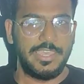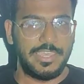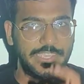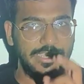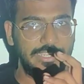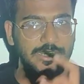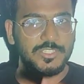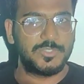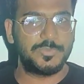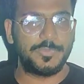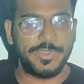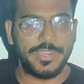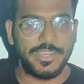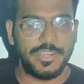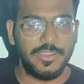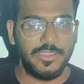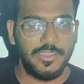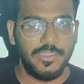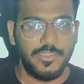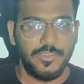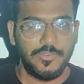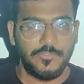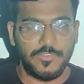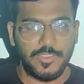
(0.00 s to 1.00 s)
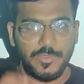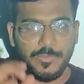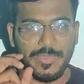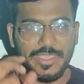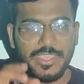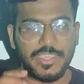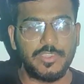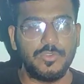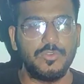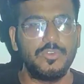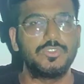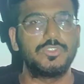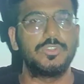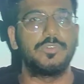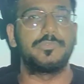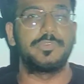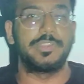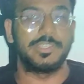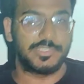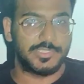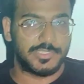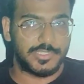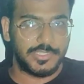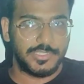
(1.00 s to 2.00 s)
In speed we make use of
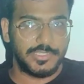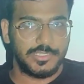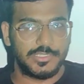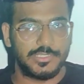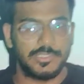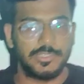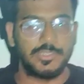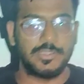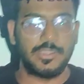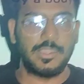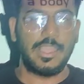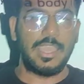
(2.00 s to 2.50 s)
distance,